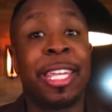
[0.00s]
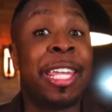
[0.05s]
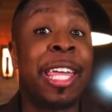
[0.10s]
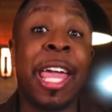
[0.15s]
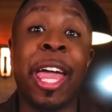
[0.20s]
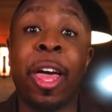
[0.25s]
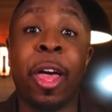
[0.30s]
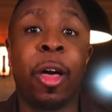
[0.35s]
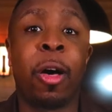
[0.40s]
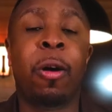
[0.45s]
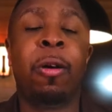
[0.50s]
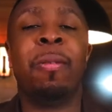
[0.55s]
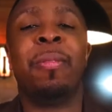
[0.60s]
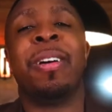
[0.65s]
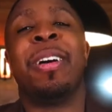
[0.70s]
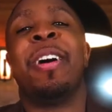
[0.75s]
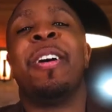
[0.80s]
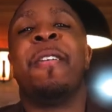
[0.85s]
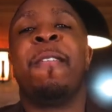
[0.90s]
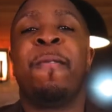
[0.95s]
yell
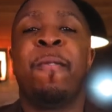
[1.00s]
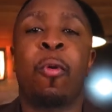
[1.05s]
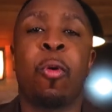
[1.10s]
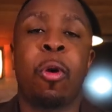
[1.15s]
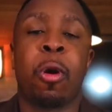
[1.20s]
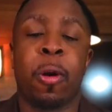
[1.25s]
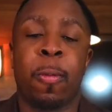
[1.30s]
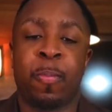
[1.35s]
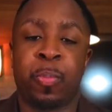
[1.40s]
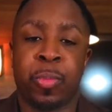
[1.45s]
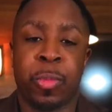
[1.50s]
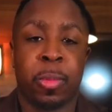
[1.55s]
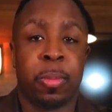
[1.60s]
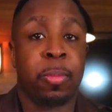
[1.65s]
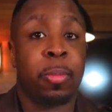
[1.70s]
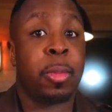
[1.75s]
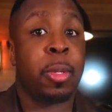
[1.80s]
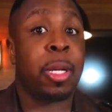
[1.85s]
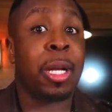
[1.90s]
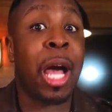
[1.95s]
for
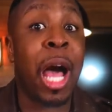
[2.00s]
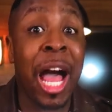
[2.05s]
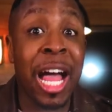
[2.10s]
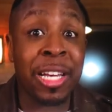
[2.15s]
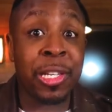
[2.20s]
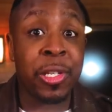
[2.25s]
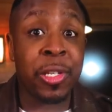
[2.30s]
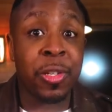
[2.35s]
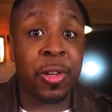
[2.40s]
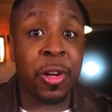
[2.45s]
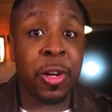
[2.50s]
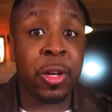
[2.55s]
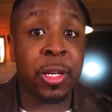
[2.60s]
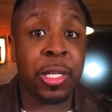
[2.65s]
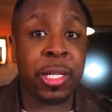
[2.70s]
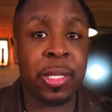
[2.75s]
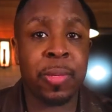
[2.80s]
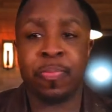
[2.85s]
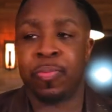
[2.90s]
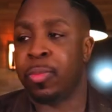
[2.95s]

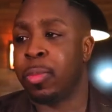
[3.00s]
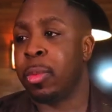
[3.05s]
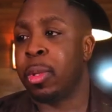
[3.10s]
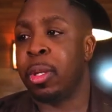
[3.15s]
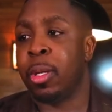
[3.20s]
concerts,